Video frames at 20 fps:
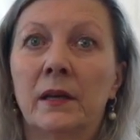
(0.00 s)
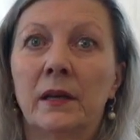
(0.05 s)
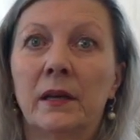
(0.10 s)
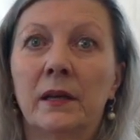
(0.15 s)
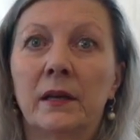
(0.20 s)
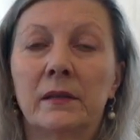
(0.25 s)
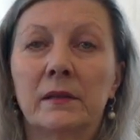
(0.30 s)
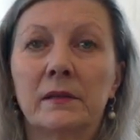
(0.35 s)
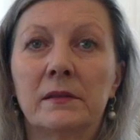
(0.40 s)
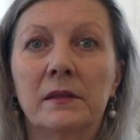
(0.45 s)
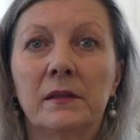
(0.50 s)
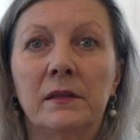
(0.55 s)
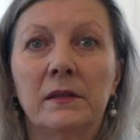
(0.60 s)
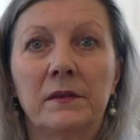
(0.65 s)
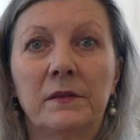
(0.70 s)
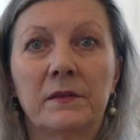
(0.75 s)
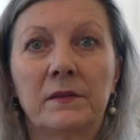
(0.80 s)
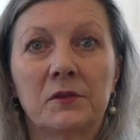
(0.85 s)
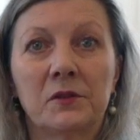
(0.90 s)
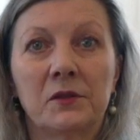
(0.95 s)
And
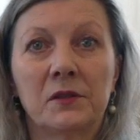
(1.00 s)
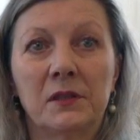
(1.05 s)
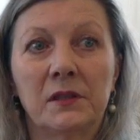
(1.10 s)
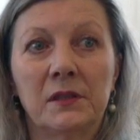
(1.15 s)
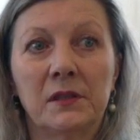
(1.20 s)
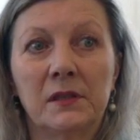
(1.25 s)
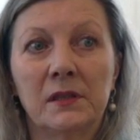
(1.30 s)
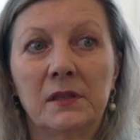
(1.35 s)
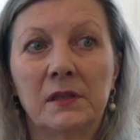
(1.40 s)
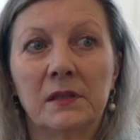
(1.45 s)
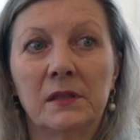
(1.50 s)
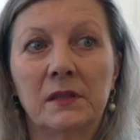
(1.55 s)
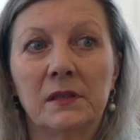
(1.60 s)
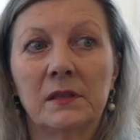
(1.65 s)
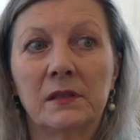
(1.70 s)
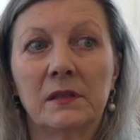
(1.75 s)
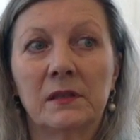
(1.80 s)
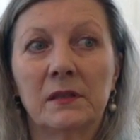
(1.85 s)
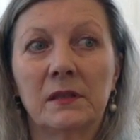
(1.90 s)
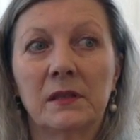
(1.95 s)
is
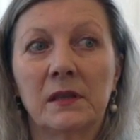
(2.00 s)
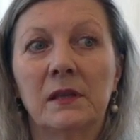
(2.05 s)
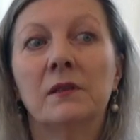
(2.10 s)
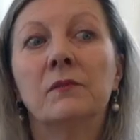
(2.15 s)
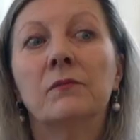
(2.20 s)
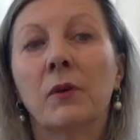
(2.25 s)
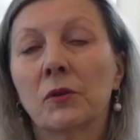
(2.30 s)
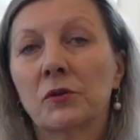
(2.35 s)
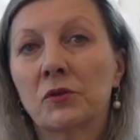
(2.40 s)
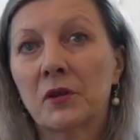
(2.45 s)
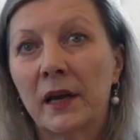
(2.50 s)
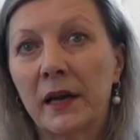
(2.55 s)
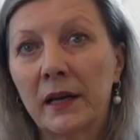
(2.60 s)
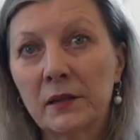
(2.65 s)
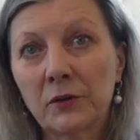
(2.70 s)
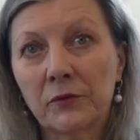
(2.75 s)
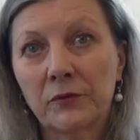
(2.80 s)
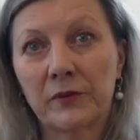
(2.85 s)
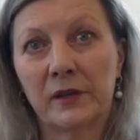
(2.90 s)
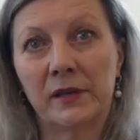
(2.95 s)
she, in what
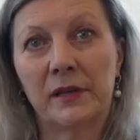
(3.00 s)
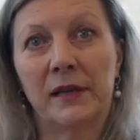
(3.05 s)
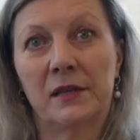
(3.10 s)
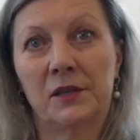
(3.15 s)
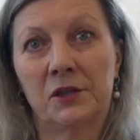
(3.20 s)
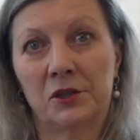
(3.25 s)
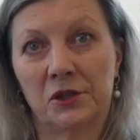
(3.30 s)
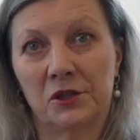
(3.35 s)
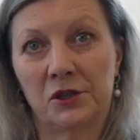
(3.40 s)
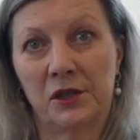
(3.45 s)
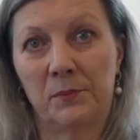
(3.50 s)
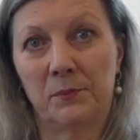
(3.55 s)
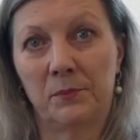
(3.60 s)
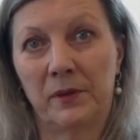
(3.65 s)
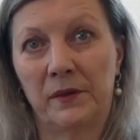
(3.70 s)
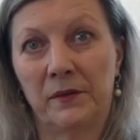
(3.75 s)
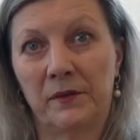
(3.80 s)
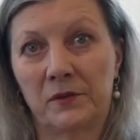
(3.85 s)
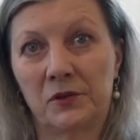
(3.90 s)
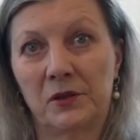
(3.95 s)
kind of relationship
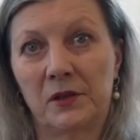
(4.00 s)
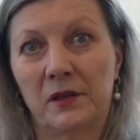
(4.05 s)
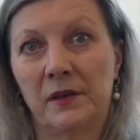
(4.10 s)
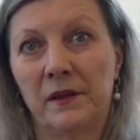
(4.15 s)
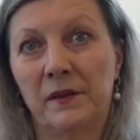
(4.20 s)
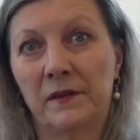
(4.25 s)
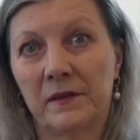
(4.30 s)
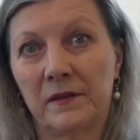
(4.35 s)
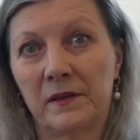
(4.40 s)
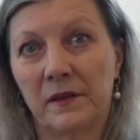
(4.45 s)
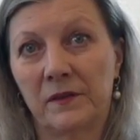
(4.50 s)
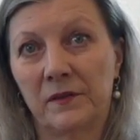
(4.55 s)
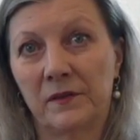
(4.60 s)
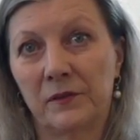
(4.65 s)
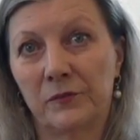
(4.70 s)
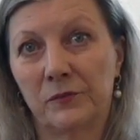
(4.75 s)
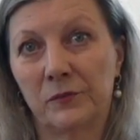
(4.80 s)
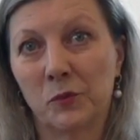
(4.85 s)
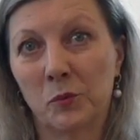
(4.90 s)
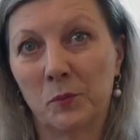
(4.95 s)
is she? Is
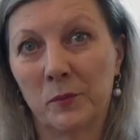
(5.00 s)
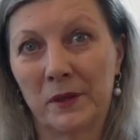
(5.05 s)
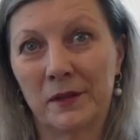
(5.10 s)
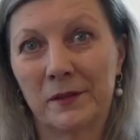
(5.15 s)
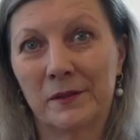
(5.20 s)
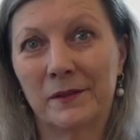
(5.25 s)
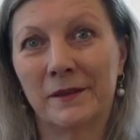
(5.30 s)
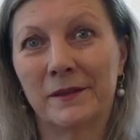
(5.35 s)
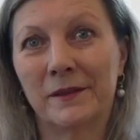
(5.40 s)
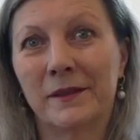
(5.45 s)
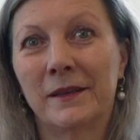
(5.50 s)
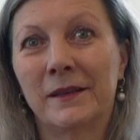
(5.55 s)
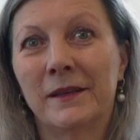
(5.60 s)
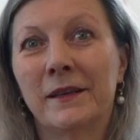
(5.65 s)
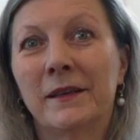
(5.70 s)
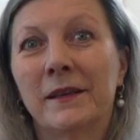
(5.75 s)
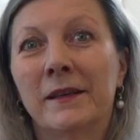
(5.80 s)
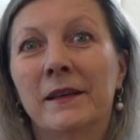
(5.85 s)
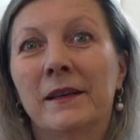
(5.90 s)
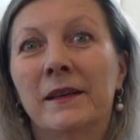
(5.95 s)
this woman
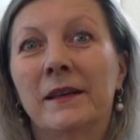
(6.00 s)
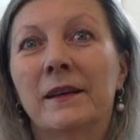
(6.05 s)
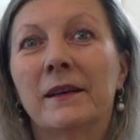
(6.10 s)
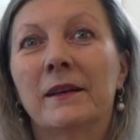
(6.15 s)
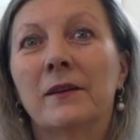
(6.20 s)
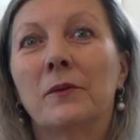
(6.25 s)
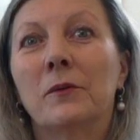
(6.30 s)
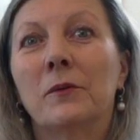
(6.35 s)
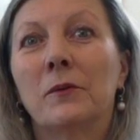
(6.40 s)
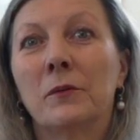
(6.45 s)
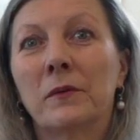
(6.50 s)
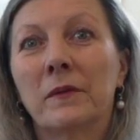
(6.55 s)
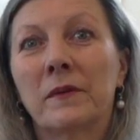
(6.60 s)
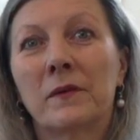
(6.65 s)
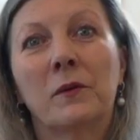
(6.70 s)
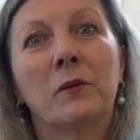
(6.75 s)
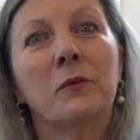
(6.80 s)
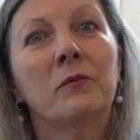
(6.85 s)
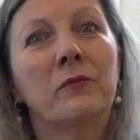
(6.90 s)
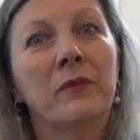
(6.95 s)

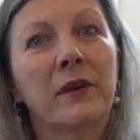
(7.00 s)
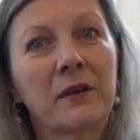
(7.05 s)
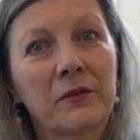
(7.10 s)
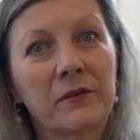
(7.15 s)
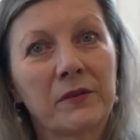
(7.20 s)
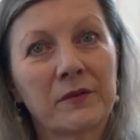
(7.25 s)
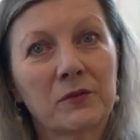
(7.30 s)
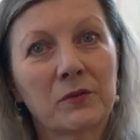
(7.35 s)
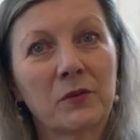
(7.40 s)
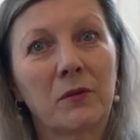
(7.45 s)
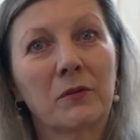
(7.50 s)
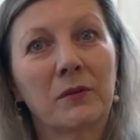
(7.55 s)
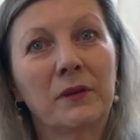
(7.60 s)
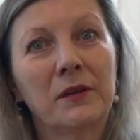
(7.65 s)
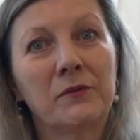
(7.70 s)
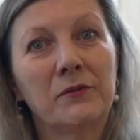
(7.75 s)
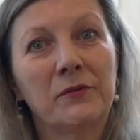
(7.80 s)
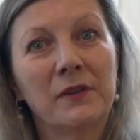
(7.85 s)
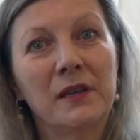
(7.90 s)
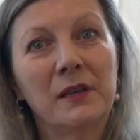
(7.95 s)
also very
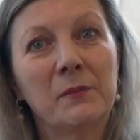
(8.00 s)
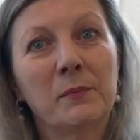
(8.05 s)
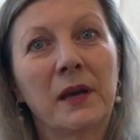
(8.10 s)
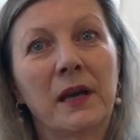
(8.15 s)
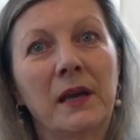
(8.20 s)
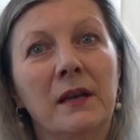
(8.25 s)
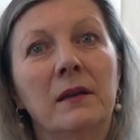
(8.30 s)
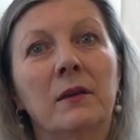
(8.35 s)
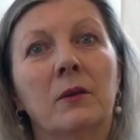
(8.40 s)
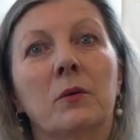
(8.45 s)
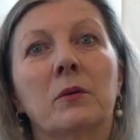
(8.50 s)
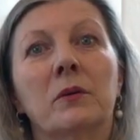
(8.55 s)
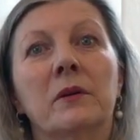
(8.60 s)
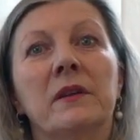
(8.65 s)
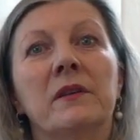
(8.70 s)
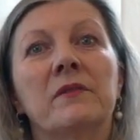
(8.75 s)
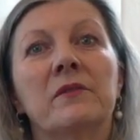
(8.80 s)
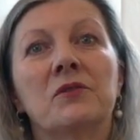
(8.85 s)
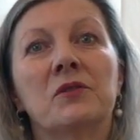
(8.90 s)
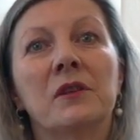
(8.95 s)
strongly female or
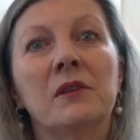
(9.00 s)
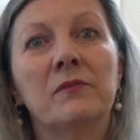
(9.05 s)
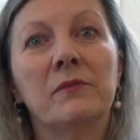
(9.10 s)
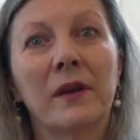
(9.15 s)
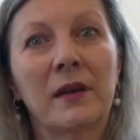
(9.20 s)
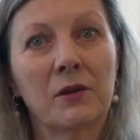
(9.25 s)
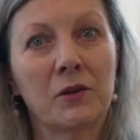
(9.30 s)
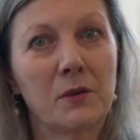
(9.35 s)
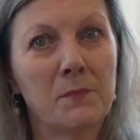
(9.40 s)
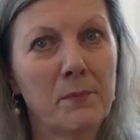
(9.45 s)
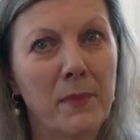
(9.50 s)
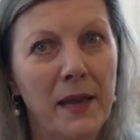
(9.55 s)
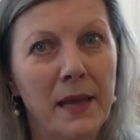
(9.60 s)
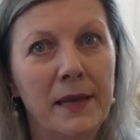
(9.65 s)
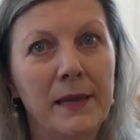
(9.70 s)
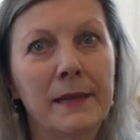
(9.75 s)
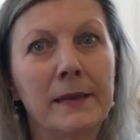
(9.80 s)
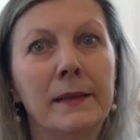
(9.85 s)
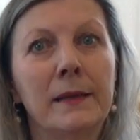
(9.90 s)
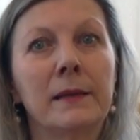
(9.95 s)
is she very
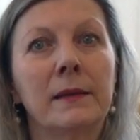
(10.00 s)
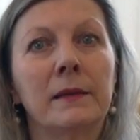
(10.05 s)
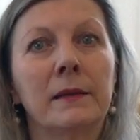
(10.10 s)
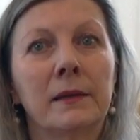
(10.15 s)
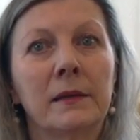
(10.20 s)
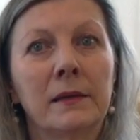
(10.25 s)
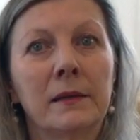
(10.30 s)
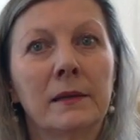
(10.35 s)
male?